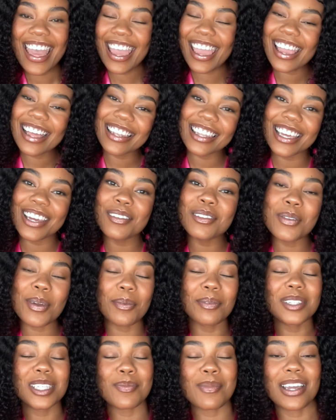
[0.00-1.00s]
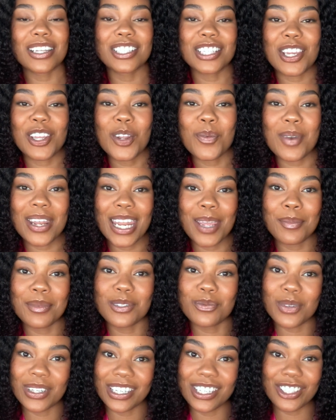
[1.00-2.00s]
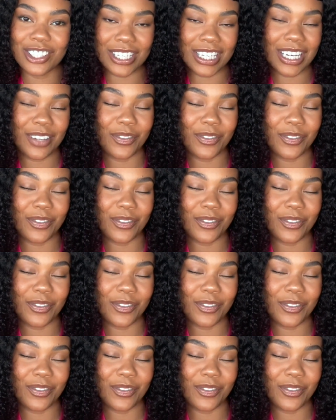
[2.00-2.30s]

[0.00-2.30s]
Hey loves, welcome to my channel. My name is Wynne Jean.